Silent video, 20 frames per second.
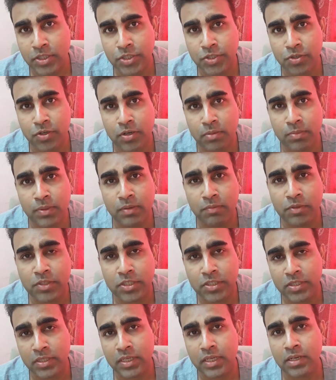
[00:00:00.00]
astronomy, which
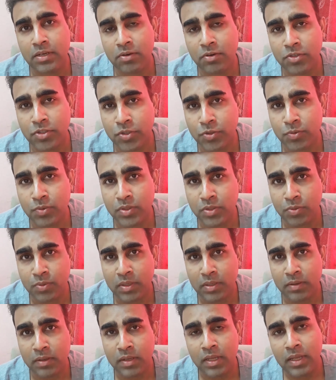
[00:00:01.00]
is again not true as
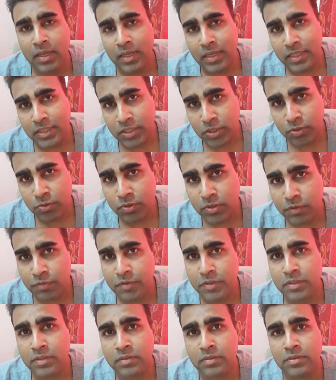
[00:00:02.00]
well. It's two
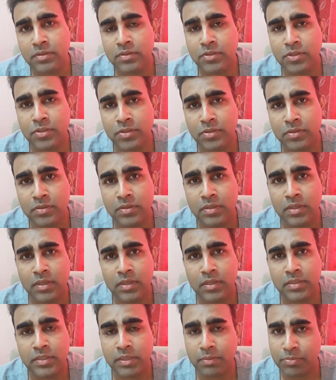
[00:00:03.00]
different
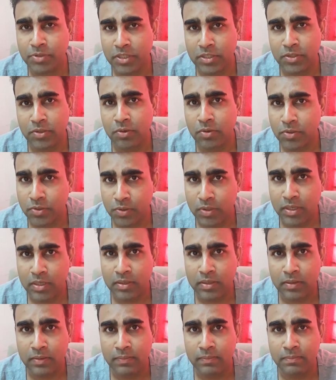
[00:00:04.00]
subjects
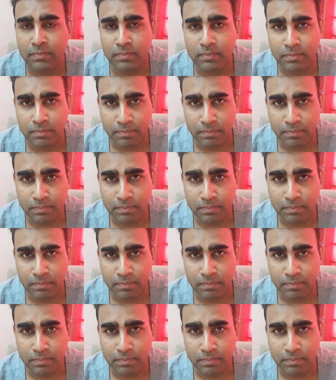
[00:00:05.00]
altogether.